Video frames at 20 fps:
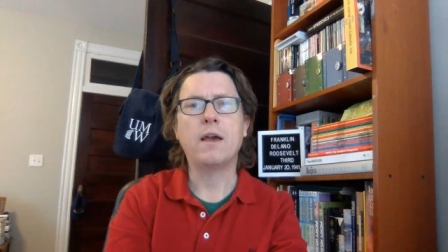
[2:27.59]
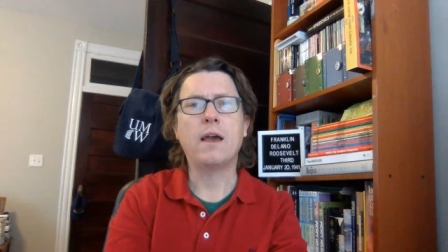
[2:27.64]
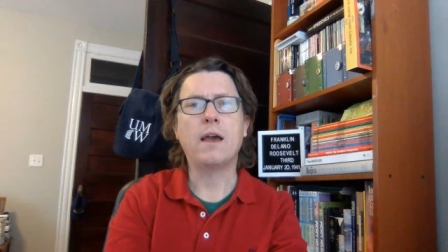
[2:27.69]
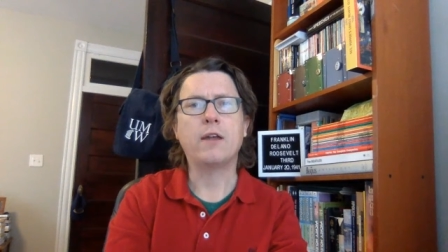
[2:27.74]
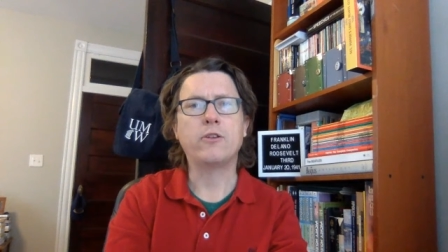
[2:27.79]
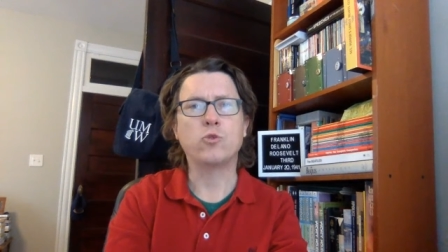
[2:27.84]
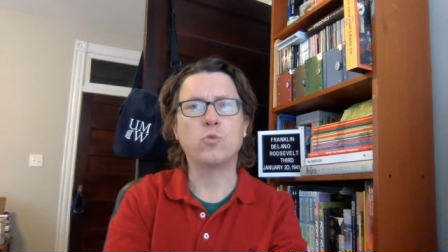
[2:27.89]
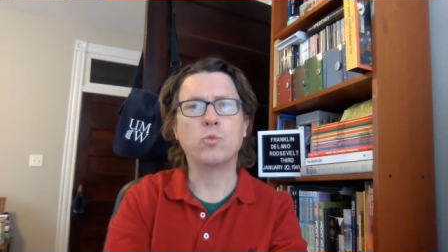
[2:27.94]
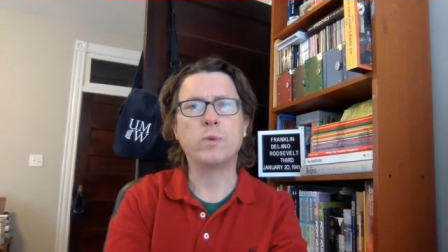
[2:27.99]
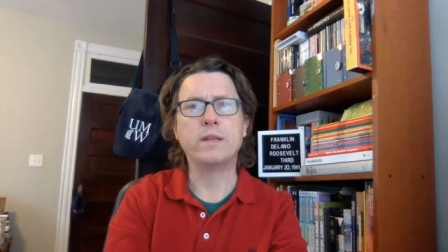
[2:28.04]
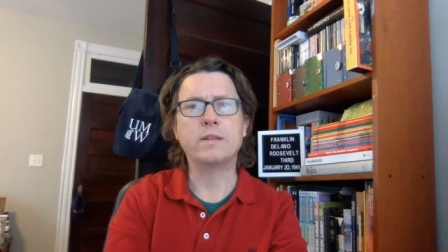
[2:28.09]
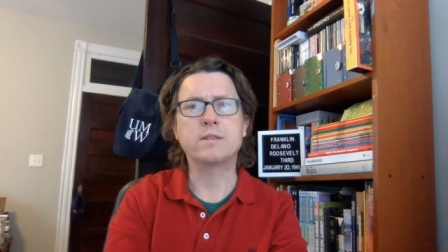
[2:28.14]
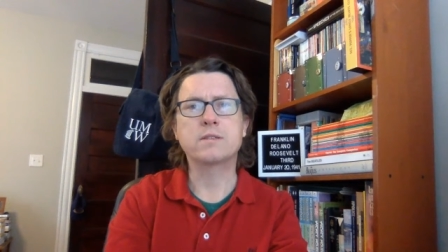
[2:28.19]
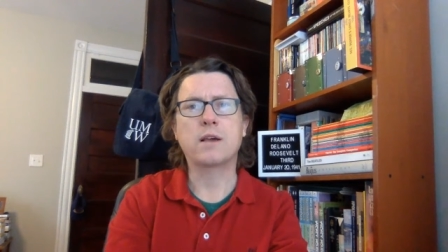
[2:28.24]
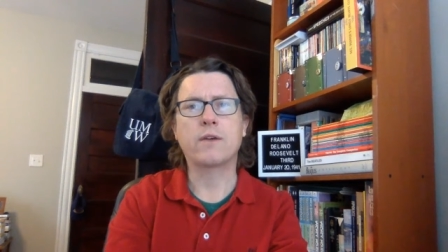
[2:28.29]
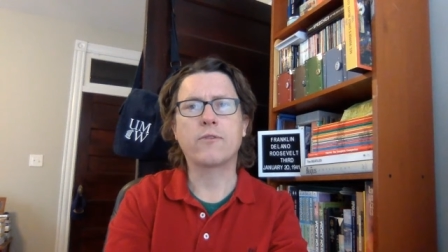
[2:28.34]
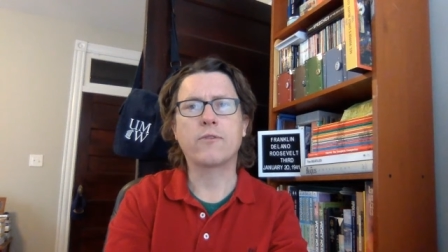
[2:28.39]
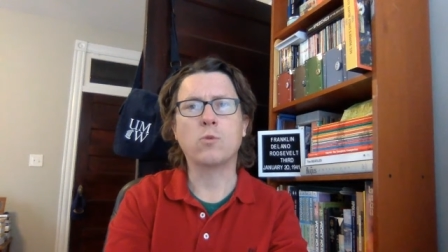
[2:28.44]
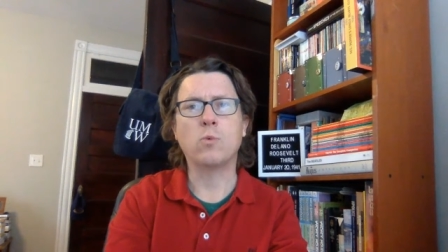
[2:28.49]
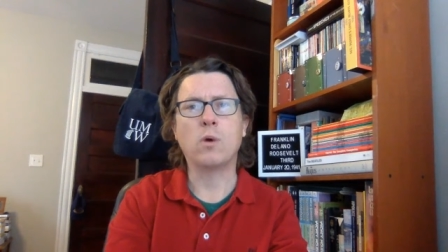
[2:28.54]
and to
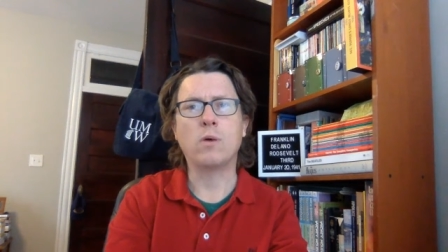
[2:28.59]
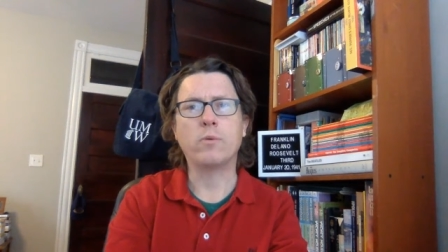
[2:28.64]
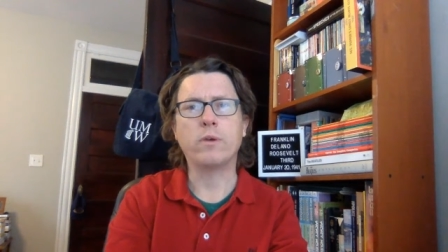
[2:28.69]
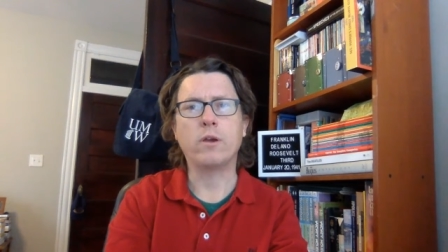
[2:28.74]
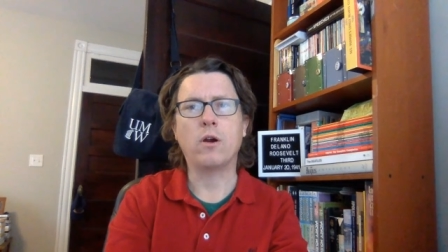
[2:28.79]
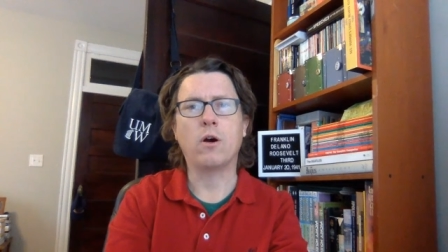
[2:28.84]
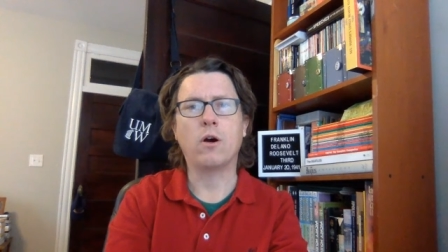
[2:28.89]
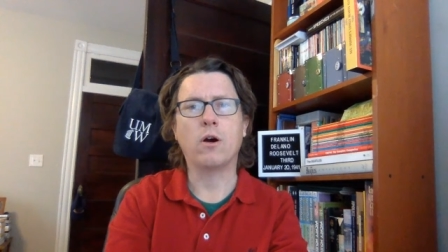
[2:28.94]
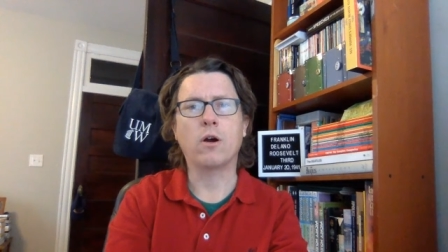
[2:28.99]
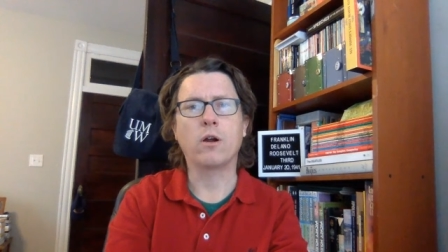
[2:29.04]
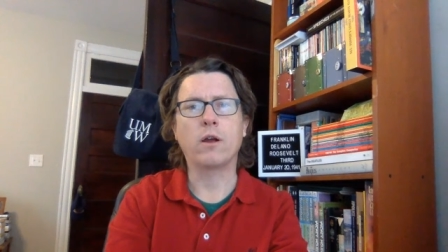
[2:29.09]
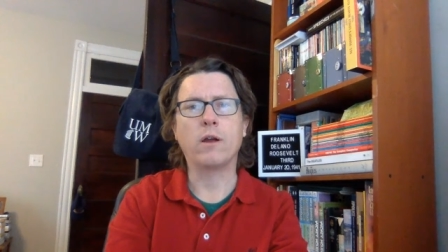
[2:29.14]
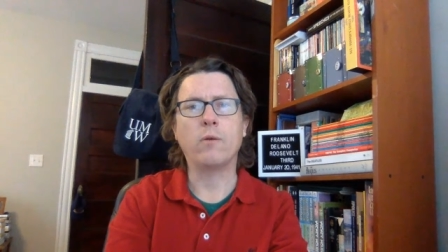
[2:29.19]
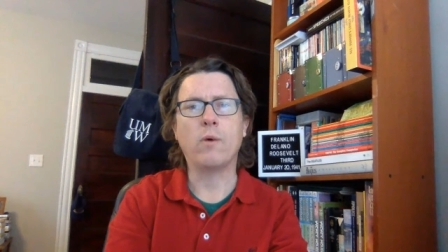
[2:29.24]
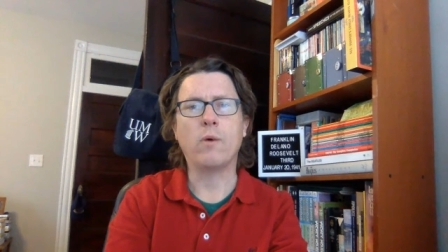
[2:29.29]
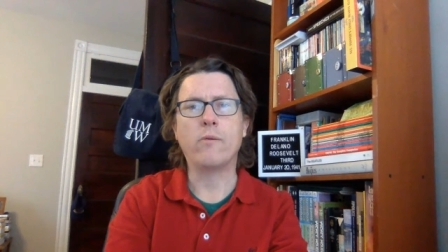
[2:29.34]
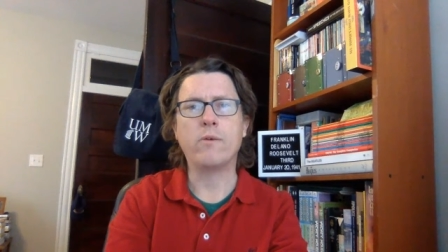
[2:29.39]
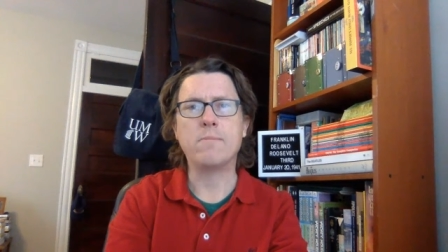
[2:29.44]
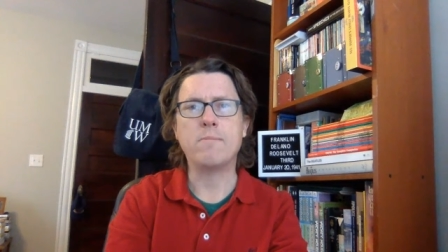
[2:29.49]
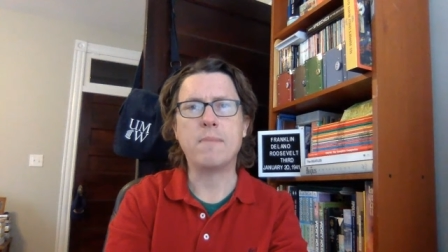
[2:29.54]
rediscover what we are and
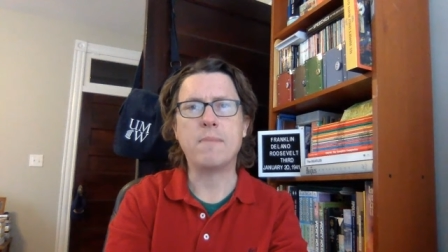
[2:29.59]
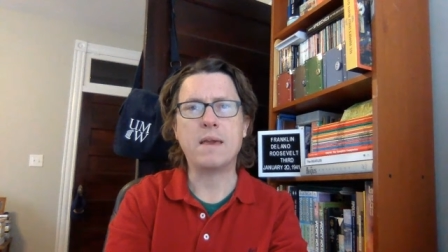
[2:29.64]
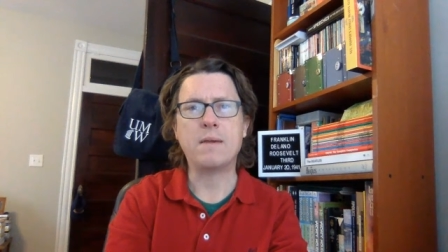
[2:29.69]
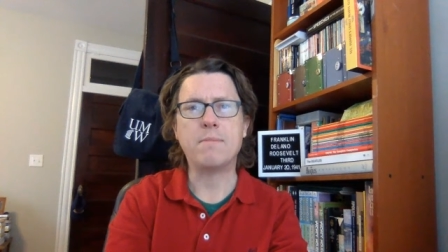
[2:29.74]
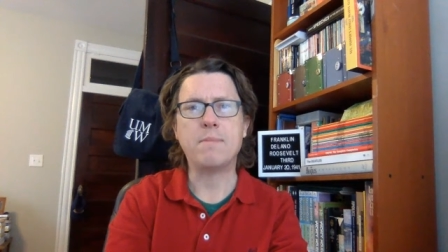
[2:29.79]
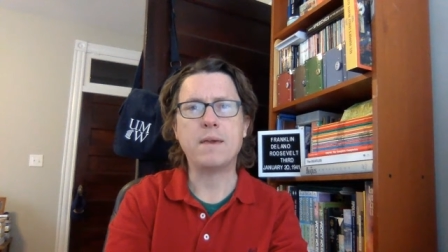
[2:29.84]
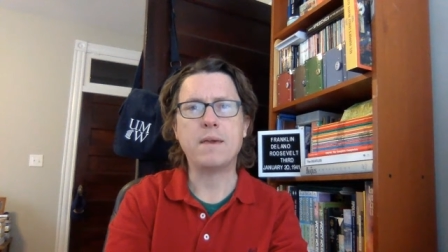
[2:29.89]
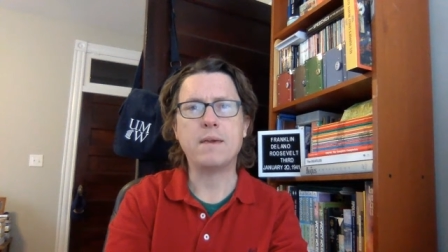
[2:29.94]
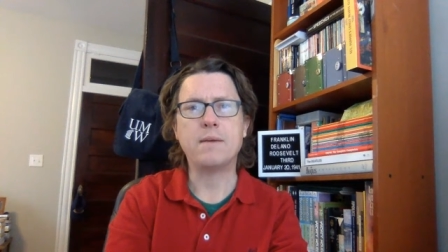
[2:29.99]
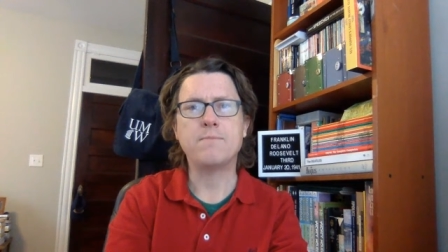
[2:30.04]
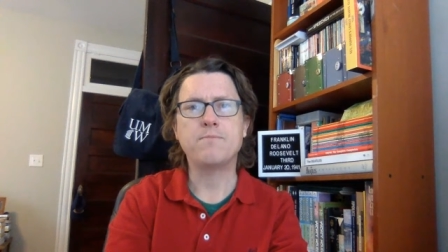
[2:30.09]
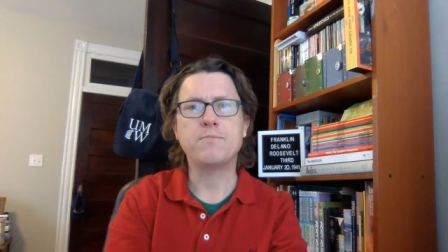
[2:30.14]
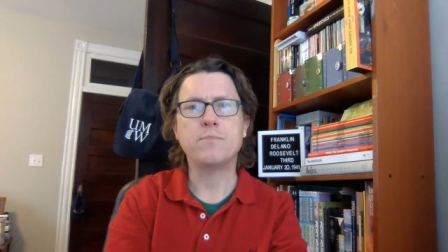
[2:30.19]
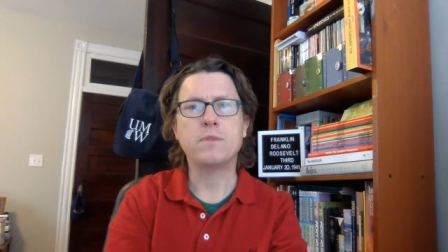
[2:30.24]
what we may be.